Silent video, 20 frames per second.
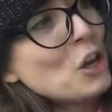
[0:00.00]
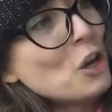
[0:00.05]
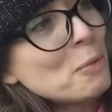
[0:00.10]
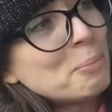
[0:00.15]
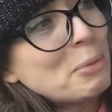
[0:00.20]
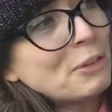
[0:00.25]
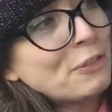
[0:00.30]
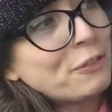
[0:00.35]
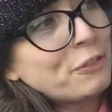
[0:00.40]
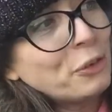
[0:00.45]

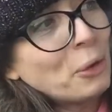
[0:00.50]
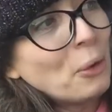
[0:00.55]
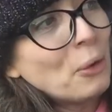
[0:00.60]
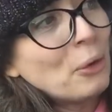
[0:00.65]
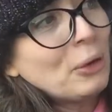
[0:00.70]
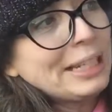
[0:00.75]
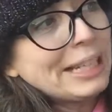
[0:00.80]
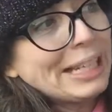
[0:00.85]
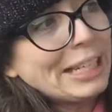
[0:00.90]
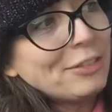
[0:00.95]

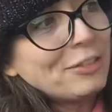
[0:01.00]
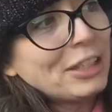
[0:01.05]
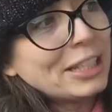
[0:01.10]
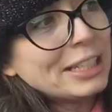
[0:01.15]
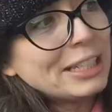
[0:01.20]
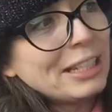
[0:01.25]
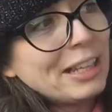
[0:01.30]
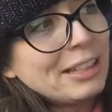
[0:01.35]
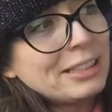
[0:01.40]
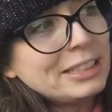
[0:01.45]
Before
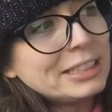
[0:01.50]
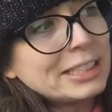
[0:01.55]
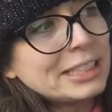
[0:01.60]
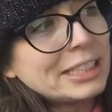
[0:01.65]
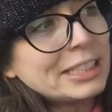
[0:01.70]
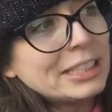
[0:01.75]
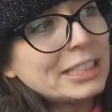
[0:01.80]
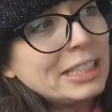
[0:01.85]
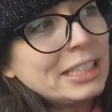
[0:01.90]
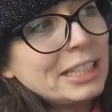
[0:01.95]
leaving
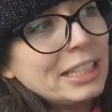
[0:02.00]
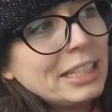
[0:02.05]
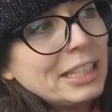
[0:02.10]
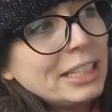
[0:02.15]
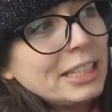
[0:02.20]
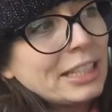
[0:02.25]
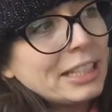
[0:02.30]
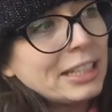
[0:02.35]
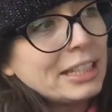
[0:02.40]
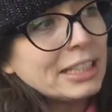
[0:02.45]
London,
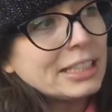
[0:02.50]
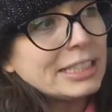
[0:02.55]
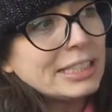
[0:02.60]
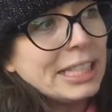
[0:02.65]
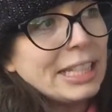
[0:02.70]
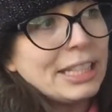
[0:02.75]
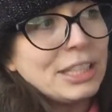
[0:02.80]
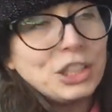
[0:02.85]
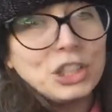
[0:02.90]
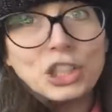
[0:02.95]
the
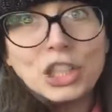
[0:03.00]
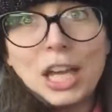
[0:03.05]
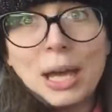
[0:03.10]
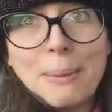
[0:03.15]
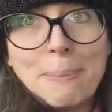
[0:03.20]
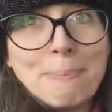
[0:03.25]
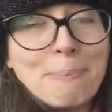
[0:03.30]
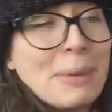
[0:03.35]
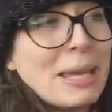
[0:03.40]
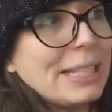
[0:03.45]

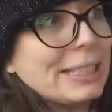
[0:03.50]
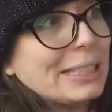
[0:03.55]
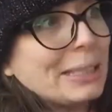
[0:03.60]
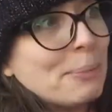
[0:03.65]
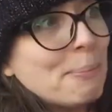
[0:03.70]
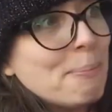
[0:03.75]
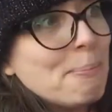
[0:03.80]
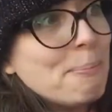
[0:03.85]
teacher, Mrs.